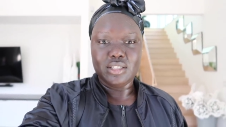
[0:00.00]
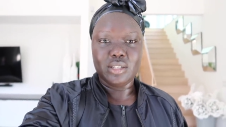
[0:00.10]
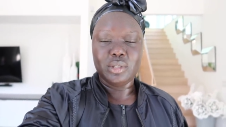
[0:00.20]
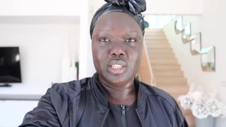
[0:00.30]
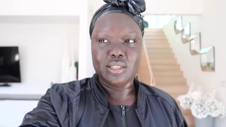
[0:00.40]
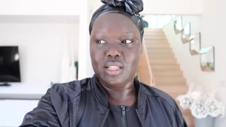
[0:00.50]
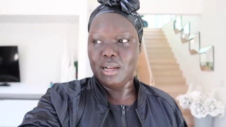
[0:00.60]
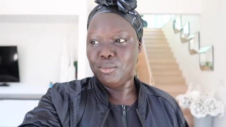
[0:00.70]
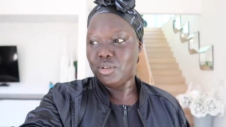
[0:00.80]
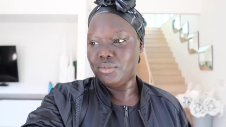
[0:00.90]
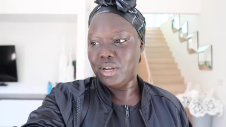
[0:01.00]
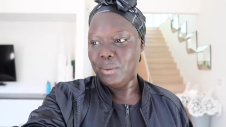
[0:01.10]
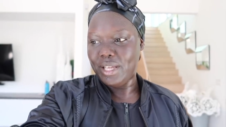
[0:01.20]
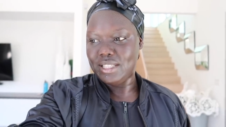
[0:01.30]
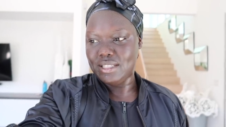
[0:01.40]
So he does a lot more free
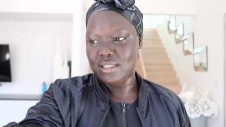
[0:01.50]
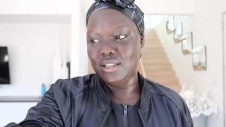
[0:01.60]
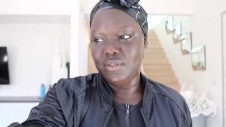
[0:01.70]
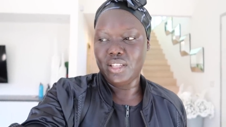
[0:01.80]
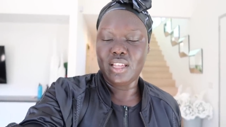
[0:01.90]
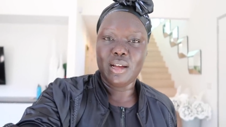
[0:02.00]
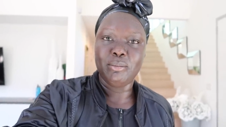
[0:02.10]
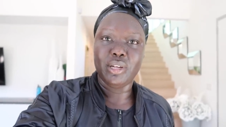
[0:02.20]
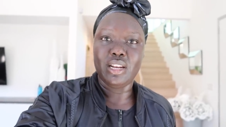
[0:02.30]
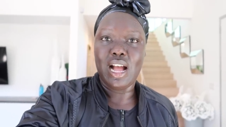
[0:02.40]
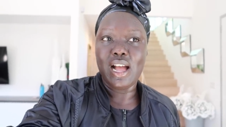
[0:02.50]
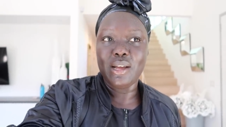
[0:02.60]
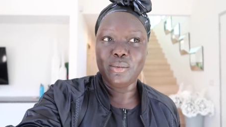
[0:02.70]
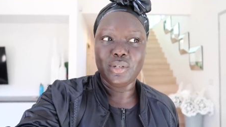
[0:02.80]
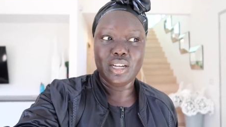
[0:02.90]
weights and stuff like that, but
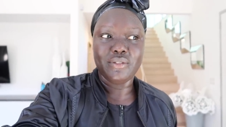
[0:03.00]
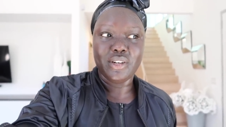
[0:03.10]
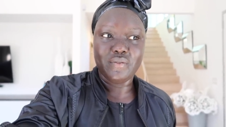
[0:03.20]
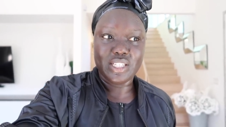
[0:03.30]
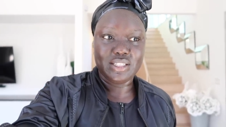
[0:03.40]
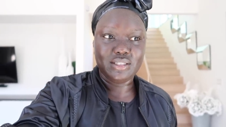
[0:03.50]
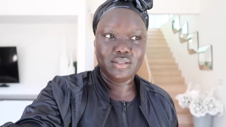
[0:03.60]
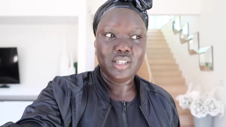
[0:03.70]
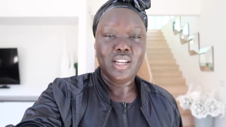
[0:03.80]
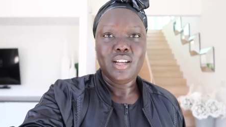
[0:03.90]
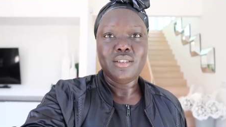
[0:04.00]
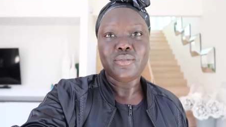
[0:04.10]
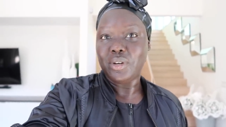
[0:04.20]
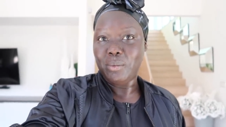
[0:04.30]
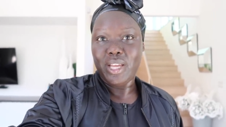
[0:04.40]
I would never invest in
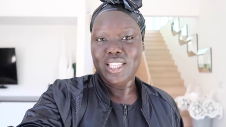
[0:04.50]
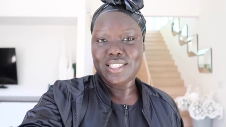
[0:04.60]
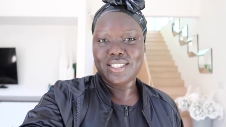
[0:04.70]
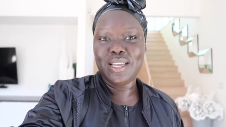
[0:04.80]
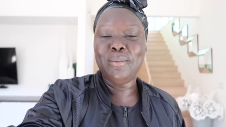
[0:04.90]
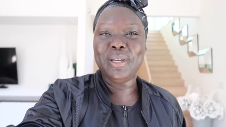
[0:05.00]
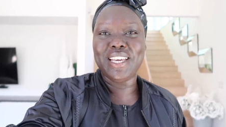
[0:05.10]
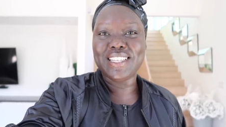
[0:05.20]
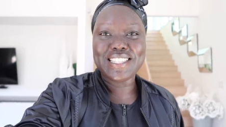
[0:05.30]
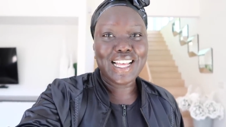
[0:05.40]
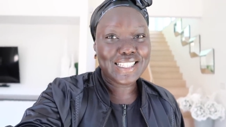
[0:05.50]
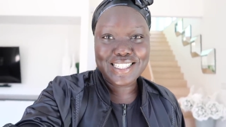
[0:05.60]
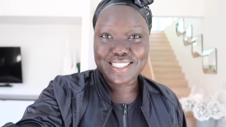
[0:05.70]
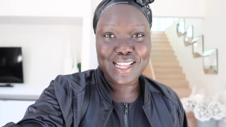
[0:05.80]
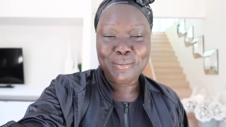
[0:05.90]
free weights because that's
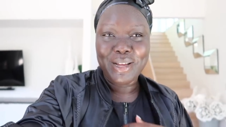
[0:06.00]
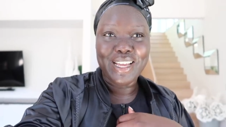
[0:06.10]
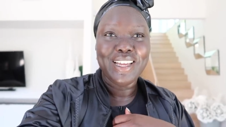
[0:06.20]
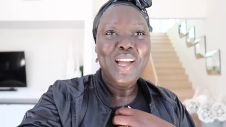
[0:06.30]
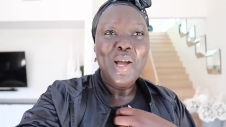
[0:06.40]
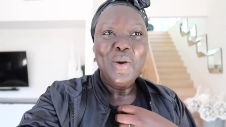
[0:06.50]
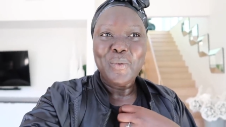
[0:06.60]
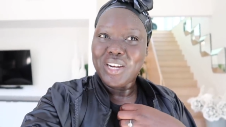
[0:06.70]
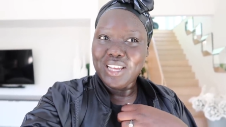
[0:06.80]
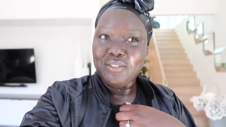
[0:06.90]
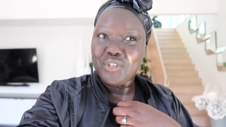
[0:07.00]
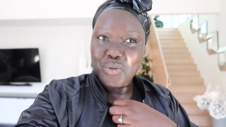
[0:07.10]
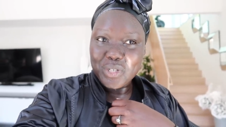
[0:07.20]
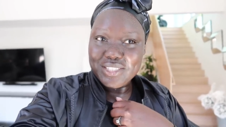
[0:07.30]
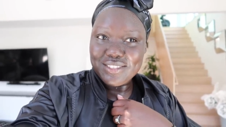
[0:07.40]
just not my workout of
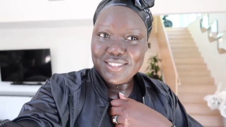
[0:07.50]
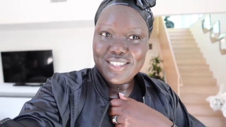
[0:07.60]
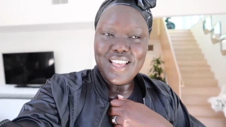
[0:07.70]
choice.